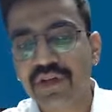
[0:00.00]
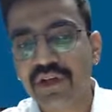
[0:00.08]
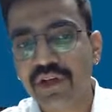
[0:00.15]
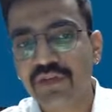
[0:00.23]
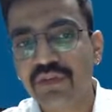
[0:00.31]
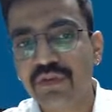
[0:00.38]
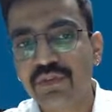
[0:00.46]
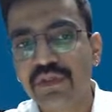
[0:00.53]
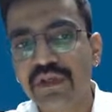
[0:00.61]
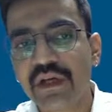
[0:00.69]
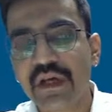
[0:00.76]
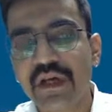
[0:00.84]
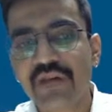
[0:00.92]
consumer
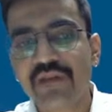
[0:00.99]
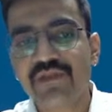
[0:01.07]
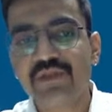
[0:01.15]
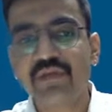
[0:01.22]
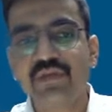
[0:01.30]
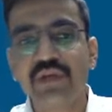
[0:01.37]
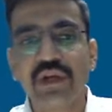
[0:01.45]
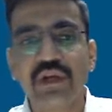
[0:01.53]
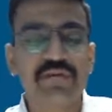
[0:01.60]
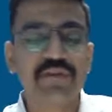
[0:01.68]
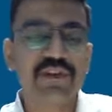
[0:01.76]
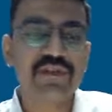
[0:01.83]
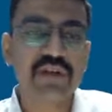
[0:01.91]
has to
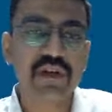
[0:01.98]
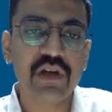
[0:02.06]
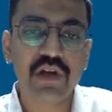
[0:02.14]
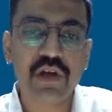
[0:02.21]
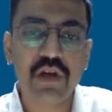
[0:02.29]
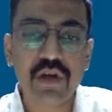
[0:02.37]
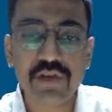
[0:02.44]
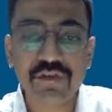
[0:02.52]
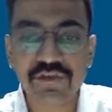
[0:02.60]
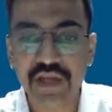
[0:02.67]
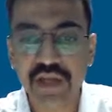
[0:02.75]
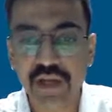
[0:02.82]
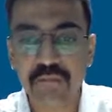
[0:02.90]
invest a lot of
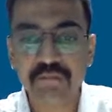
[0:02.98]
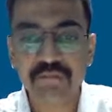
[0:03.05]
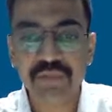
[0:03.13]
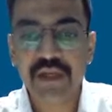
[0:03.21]
time